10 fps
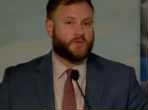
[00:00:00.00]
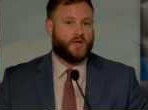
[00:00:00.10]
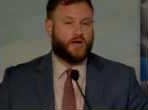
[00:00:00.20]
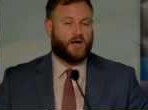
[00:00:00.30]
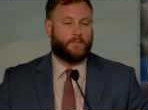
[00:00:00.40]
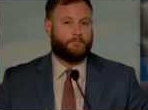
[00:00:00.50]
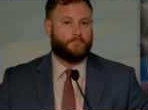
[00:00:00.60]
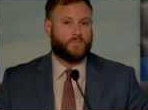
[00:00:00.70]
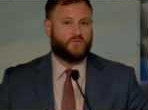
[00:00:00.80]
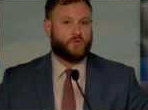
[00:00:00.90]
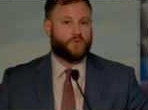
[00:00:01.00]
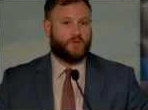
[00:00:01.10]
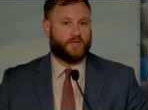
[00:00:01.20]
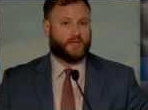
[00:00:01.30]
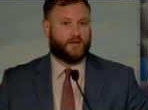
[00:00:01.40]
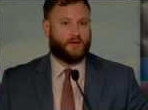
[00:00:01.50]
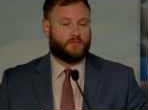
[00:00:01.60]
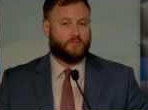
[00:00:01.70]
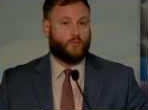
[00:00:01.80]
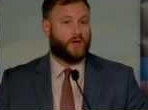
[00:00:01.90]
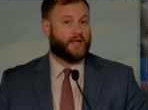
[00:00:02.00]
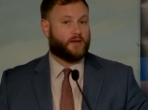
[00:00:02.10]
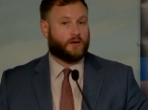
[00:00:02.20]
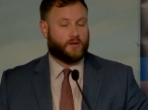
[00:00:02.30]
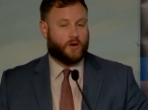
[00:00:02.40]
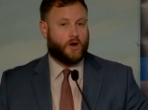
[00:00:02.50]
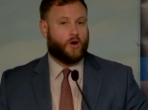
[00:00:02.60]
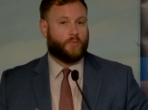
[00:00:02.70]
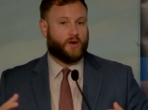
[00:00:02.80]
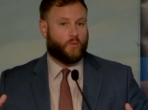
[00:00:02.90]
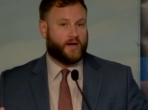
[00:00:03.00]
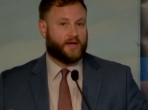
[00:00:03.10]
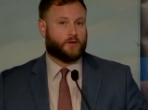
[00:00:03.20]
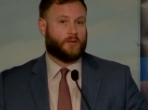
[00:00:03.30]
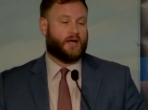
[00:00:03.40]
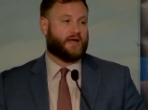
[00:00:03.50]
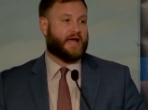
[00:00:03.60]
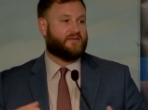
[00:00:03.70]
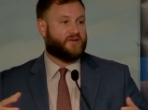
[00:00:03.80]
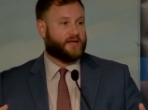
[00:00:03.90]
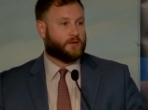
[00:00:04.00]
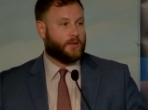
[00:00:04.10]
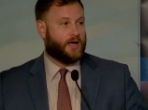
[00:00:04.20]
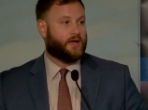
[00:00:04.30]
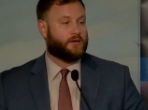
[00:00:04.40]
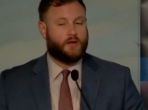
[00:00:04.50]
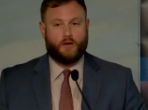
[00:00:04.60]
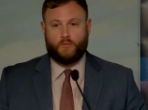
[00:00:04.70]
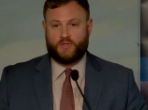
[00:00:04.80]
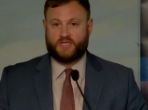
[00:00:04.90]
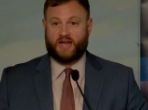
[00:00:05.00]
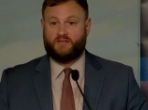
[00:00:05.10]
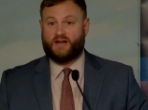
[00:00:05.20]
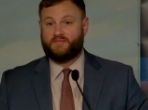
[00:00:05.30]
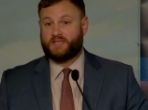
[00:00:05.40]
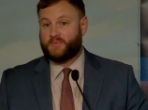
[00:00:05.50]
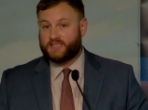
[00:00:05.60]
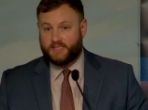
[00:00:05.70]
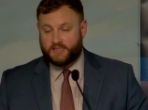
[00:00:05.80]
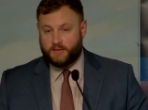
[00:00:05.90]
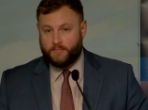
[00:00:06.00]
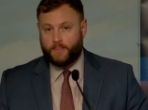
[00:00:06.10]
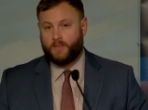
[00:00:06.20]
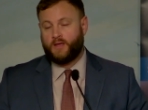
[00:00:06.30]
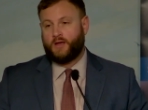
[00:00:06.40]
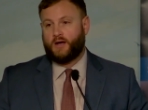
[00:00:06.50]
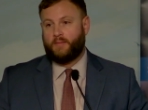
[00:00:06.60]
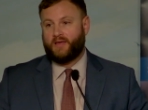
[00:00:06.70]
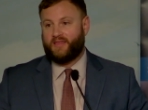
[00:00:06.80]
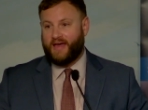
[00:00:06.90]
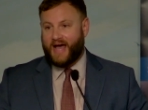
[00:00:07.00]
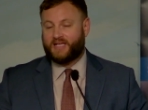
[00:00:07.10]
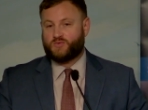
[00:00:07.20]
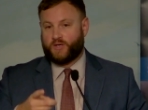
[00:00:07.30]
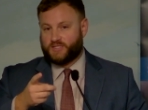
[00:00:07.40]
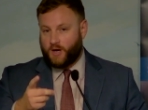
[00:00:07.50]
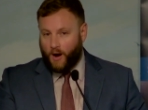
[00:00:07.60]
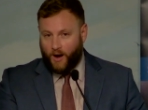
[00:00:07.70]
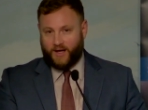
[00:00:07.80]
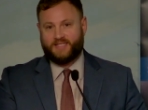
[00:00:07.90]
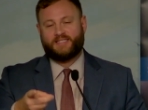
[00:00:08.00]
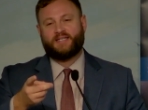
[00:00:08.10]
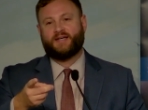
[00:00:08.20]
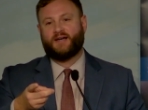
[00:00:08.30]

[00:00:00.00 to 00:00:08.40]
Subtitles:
If you're building a 1 acre, a home on a 1 acre lot, half an acre lot with a Title V septic system, that is what has caused